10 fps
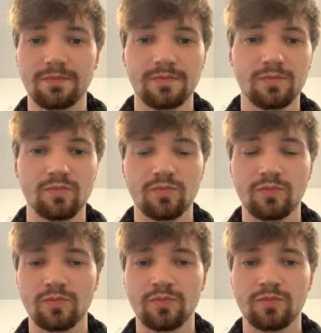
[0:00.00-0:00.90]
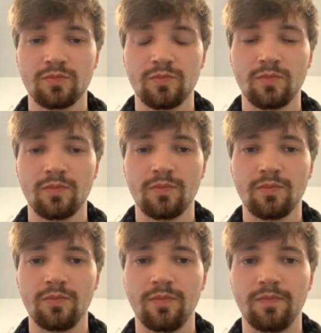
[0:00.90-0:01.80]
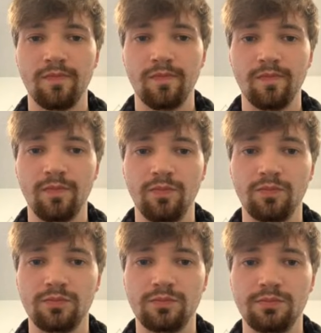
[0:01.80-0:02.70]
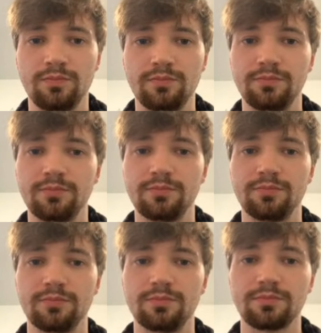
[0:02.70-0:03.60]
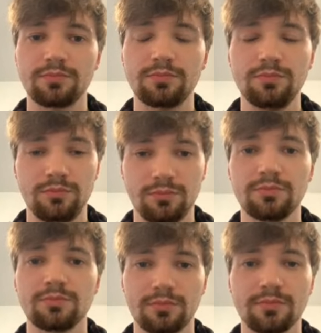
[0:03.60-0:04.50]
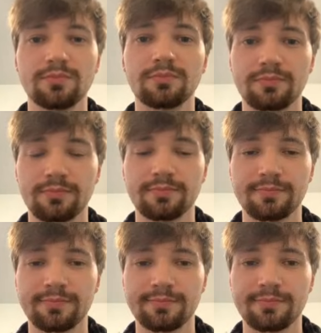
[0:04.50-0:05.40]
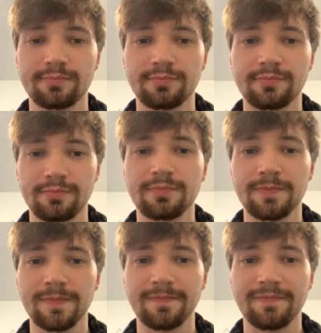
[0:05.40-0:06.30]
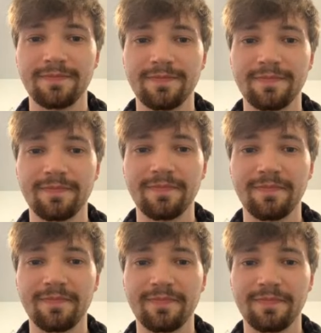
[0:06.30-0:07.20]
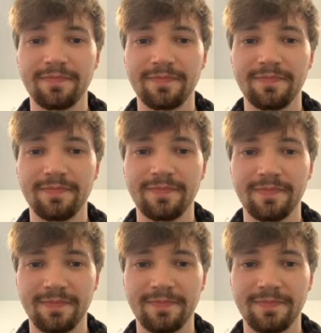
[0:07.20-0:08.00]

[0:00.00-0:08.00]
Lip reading: (silent)